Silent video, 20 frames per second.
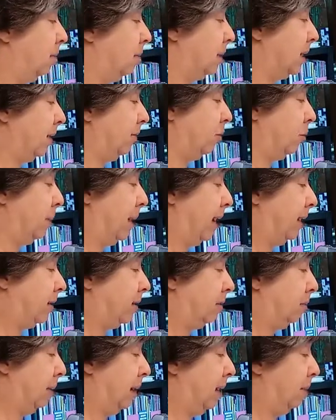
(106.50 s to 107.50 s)
several
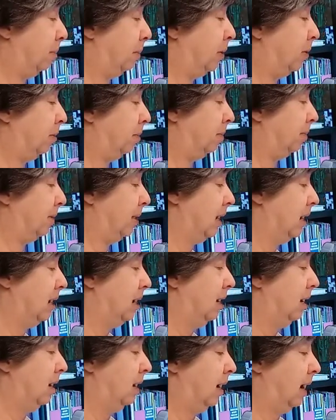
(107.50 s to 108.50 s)
packs of paper
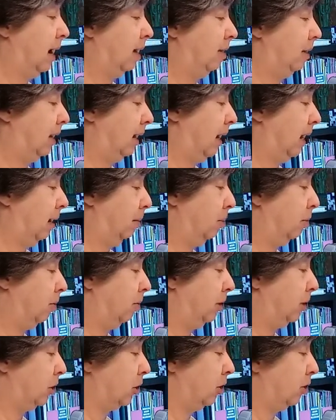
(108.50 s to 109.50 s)
and the cable,
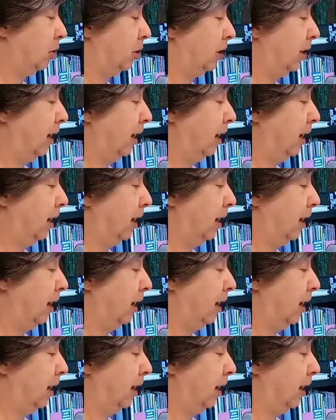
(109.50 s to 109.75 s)
the charging